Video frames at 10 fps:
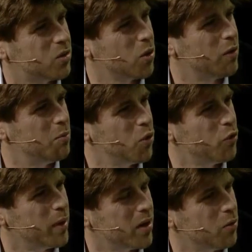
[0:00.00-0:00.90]
sort of a
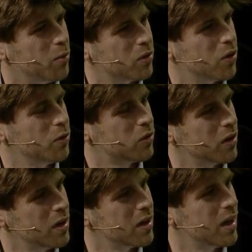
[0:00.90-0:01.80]
movement almost. You, also, you
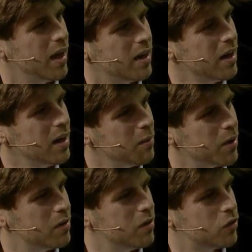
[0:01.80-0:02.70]
need to get
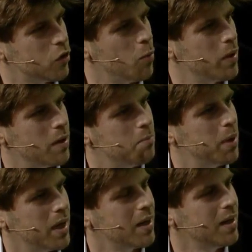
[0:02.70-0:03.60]
because there's so many
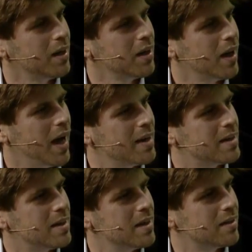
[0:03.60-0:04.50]
big
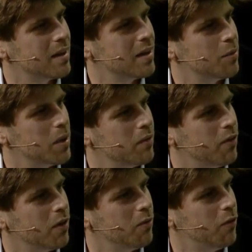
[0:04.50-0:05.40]
entities that need to be
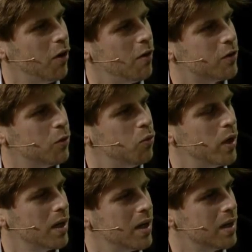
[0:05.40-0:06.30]
invo involved to
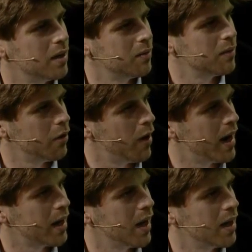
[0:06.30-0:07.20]
really
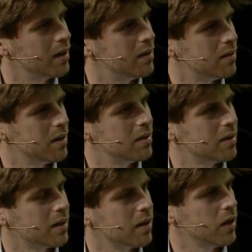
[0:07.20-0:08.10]
eradicate a disease
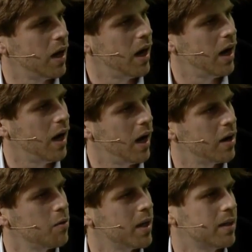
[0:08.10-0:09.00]
like this. H how
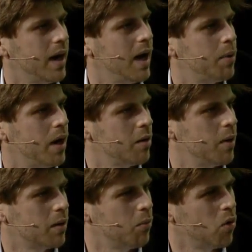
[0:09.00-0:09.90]
do you make that happen? How do you
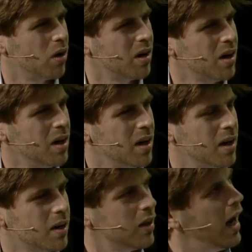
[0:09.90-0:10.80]
make it more?
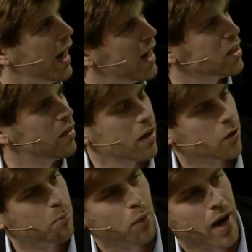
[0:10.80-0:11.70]
Because I actually think
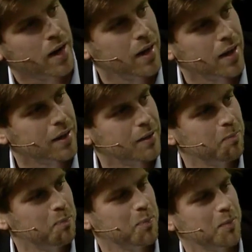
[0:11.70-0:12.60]
your branding
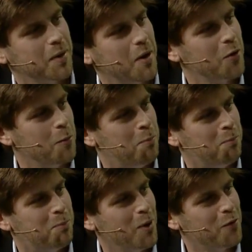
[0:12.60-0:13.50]
of your
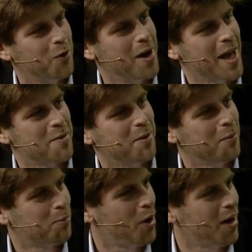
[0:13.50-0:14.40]
of your name and the
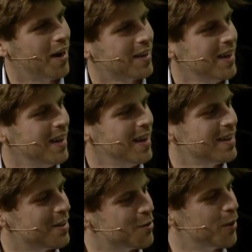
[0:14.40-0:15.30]
product
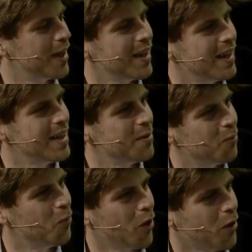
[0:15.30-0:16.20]
doesn't really
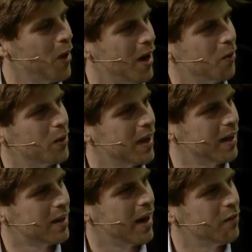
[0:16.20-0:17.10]
work well with
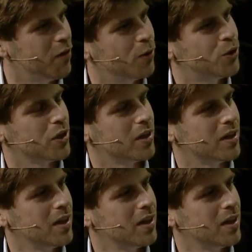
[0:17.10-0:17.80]
that kind of notion.